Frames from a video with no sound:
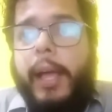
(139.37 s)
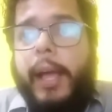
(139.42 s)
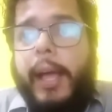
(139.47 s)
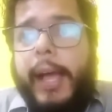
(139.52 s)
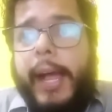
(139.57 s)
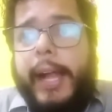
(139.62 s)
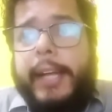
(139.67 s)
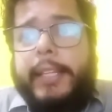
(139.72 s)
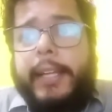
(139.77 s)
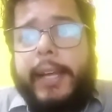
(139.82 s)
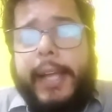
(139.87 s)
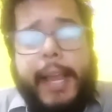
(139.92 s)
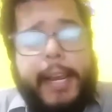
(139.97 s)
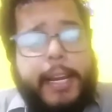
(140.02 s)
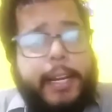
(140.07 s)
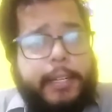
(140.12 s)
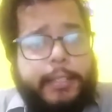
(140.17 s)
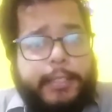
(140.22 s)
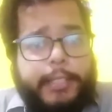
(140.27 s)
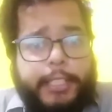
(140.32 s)
At the
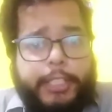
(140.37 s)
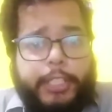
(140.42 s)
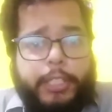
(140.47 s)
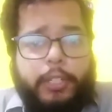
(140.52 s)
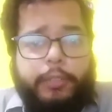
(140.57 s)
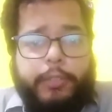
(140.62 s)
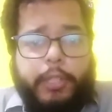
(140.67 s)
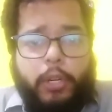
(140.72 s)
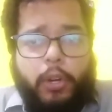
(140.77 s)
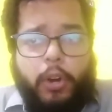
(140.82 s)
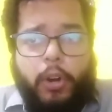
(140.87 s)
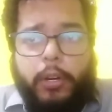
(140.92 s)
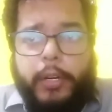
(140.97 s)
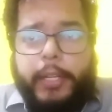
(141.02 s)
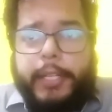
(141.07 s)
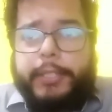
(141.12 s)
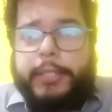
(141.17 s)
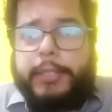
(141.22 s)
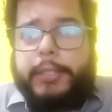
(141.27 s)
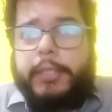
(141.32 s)
Calcutta session of the
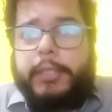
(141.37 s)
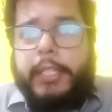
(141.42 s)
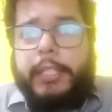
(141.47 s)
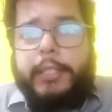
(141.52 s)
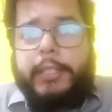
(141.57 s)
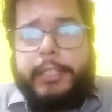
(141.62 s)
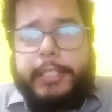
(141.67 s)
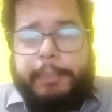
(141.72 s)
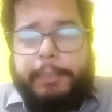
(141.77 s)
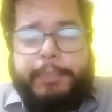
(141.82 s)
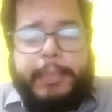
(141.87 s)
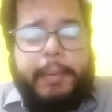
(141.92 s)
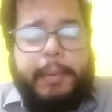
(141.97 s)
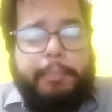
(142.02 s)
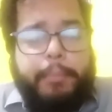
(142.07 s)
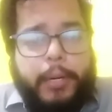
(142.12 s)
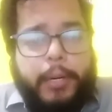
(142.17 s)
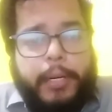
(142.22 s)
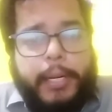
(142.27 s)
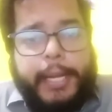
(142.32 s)
Congress in
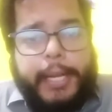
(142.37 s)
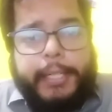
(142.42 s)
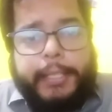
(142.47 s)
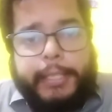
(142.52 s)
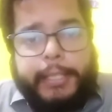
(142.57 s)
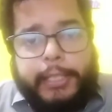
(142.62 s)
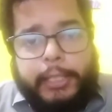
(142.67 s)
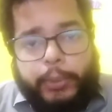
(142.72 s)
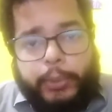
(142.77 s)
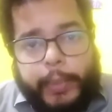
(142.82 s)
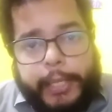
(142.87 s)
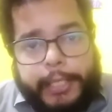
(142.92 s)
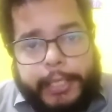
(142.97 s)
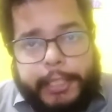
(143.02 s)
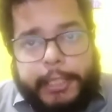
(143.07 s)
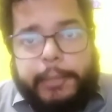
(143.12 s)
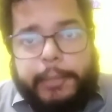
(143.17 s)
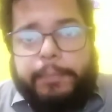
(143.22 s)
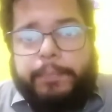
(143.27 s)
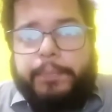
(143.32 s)
September
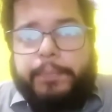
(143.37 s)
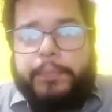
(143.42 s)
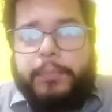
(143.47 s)
1920,